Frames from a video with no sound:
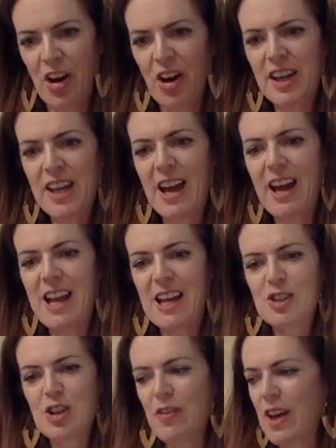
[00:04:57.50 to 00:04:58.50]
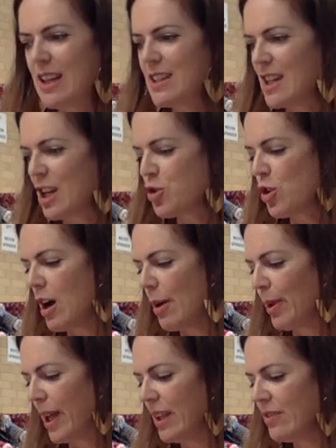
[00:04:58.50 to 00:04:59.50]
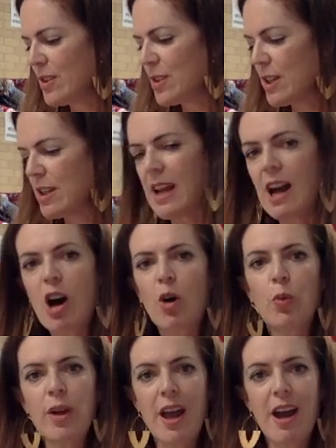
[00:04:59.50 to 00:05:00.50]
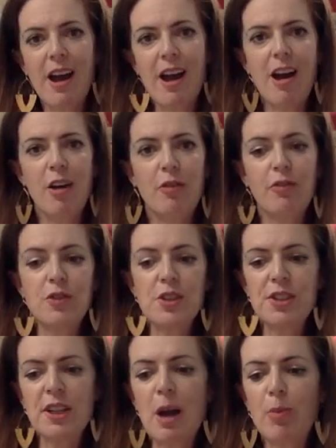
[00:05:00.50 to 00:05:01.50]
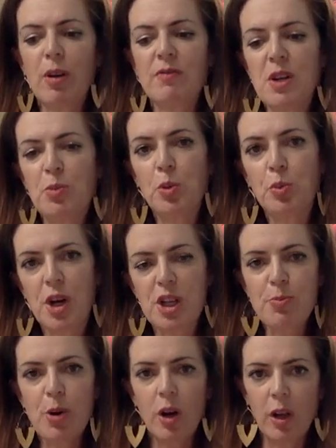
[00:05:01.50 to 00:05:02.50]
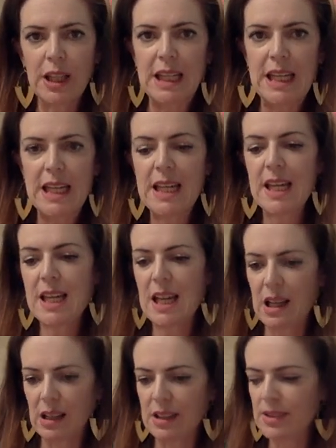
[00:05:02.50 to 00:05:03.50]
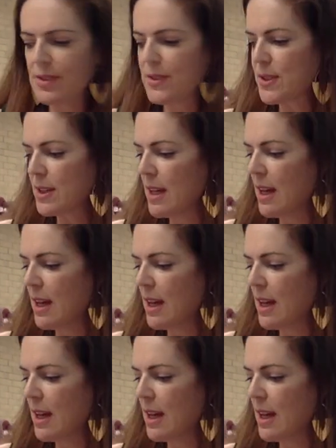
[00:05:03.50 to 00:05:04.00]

Okay, so that is our tri-blends. Now we have just a couple of double brush poly colours.